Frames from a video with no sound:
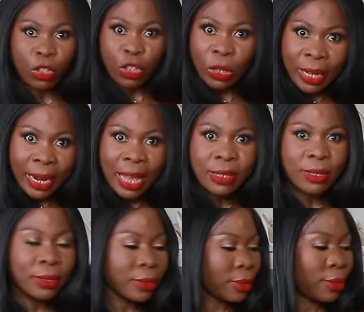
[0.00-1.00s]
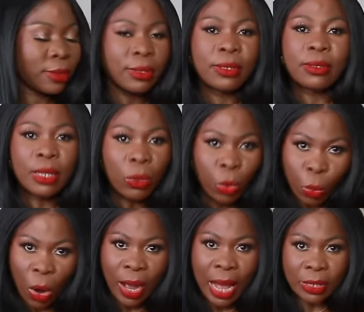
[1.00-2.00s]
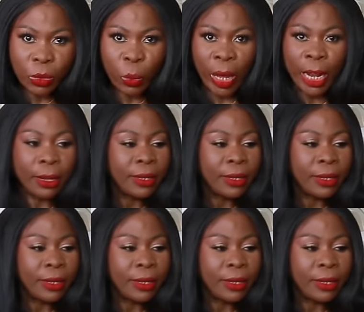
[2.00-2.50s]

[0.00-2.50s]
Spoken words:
sunglasses, it will work as well.